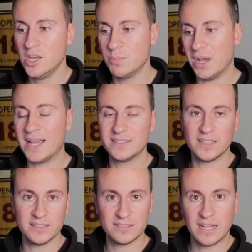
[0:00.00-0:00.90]
But as
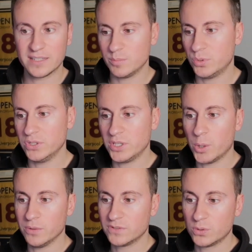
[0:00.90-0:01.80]
a starting point,
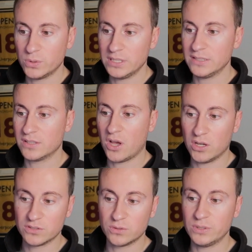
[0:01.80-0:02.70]
go with toys,
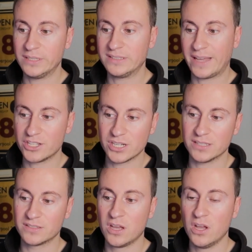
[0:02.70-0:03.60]
hot toys, gadgets,